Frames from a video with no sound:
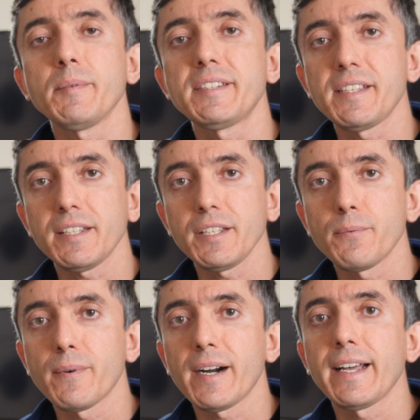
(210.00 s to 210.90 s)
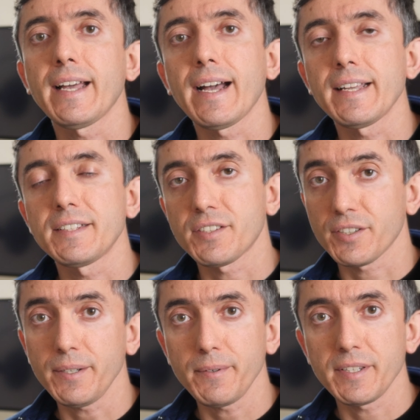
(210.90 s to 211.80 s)
me tell you why I
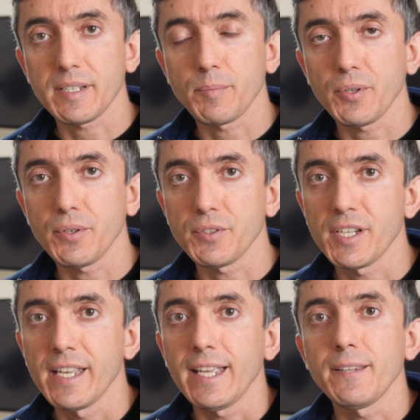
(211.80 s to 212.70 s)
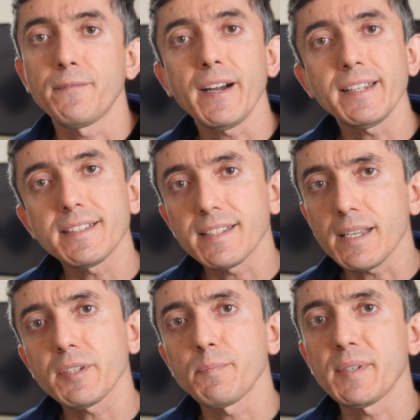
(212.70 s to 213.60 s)
disagree with this approach and find it
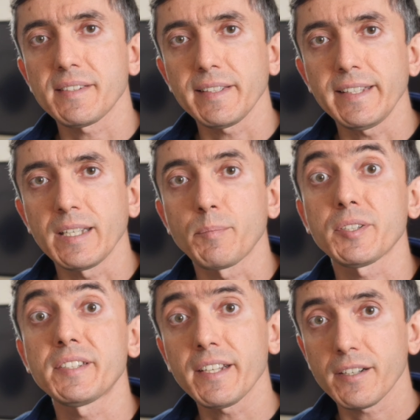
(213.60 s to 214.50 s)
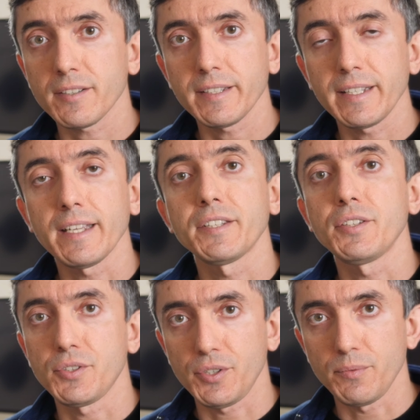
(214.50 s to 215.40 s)
somewhat misleading, particularly on
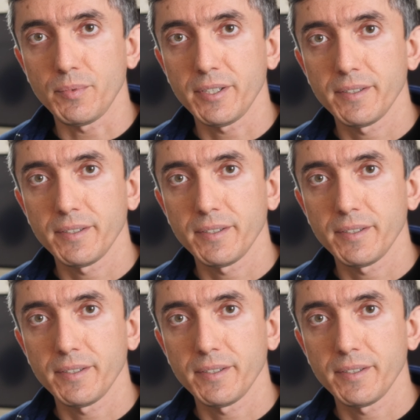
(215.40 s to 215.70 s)
YouTube.